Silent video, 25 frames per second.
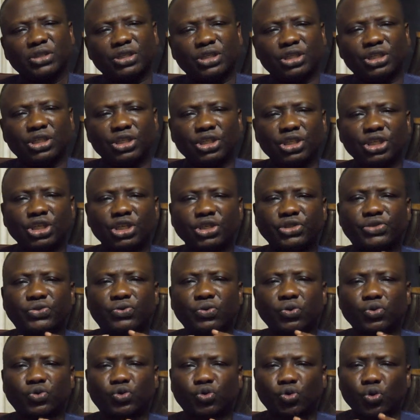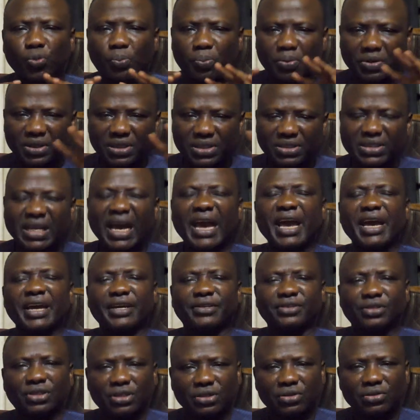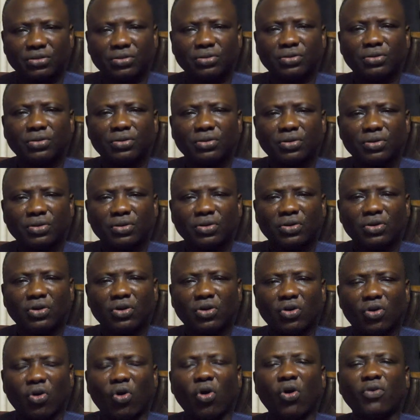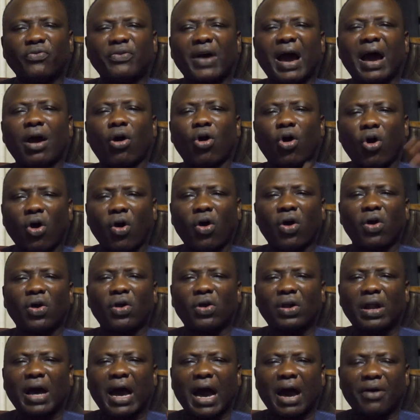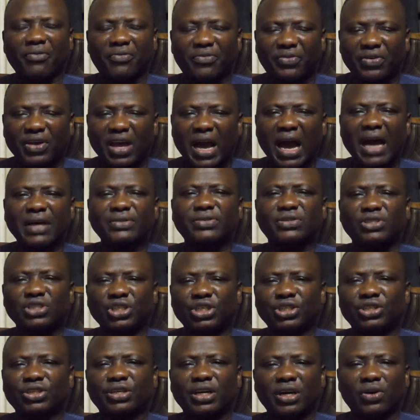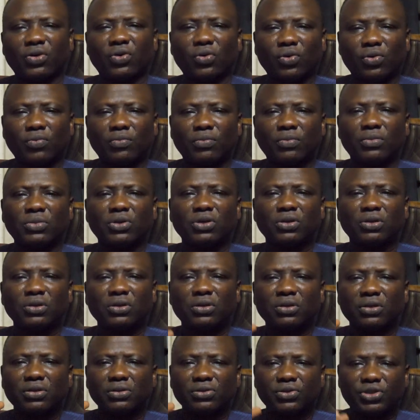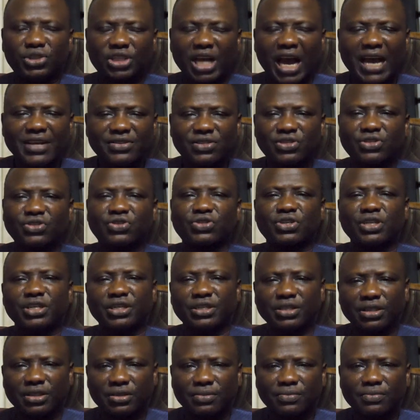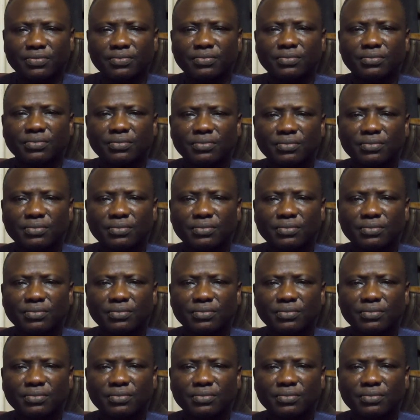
He is to superintend over all affairs in the home, child training,